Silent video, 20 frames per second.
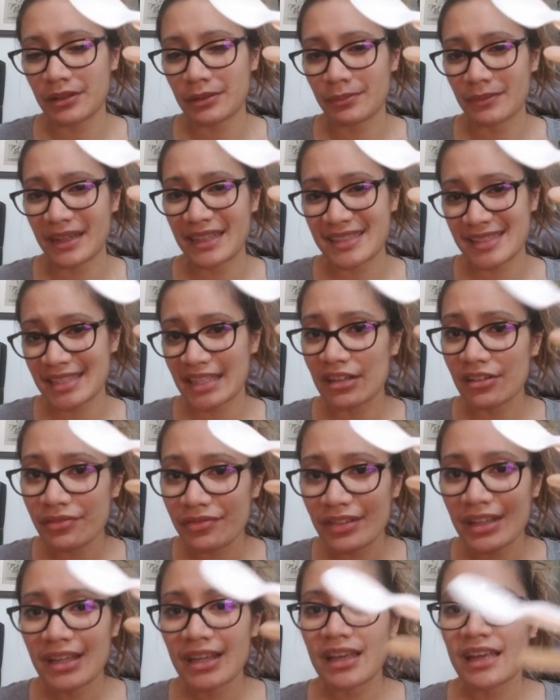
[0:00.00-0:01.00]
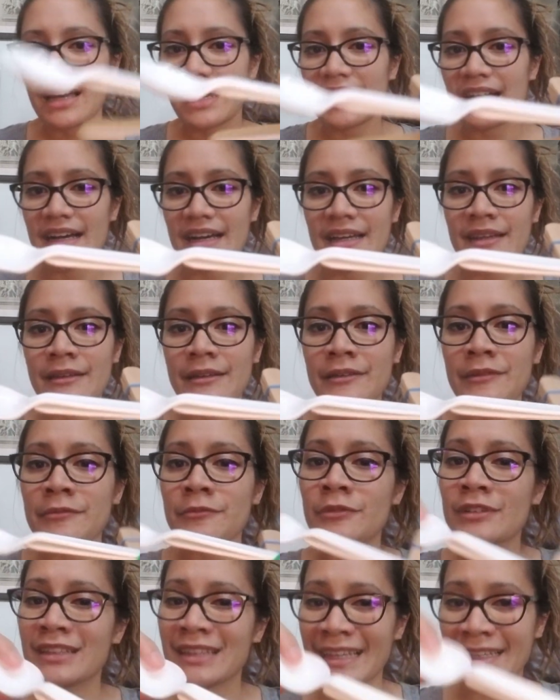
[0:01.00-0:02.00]
myself, I
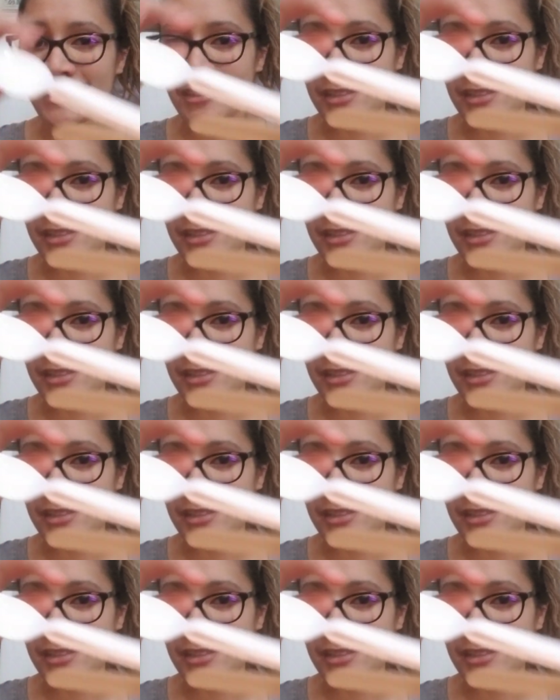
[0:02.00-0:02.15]
would like